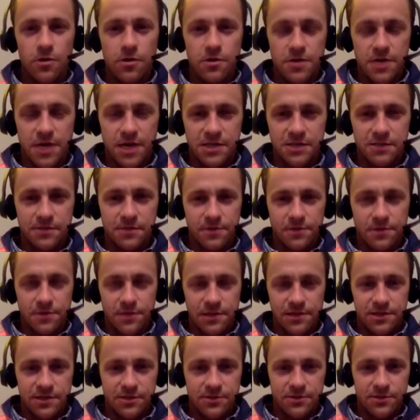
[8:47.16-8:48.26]
Dash for those
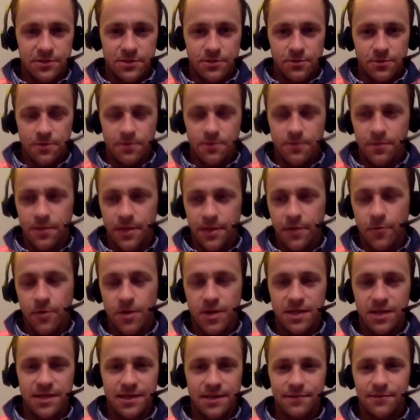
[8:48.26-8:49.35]
listeners who are like
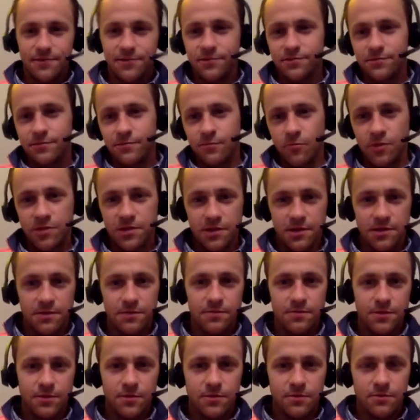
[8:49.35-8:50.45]
wanting to, what's a
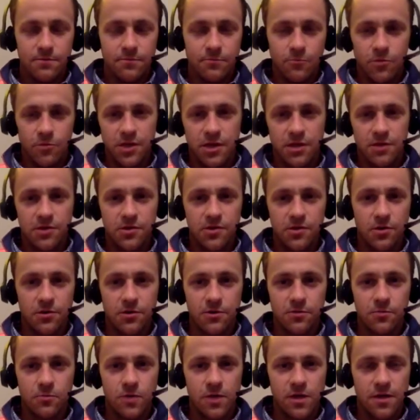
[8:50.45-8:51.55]
good one to get
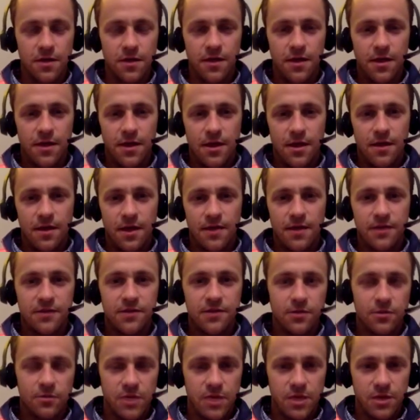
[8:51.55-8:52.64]
started with? That, that's a
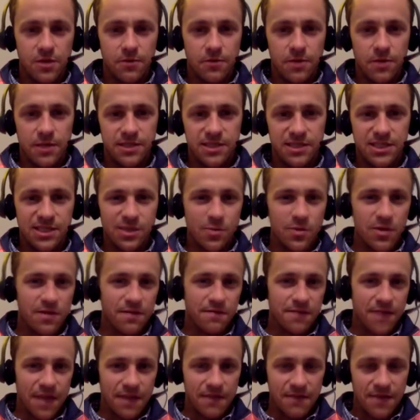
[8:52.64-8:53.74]
good beginner race. It's only a
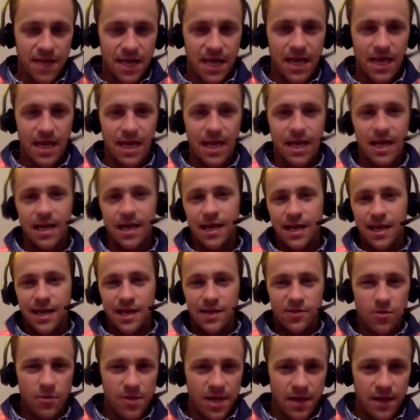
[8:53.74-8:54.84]
five K.
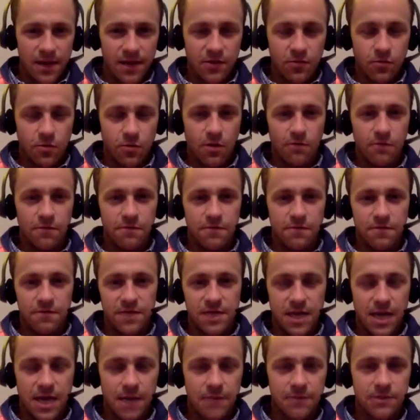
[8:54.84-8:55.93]
It's only got like twelve or
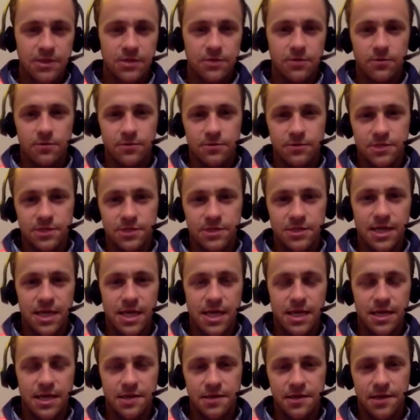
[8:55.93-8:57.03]
fifteen obstacles,
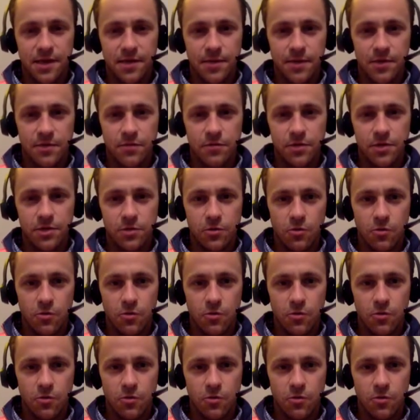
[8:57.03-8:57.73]
and it's um it's pretty doable.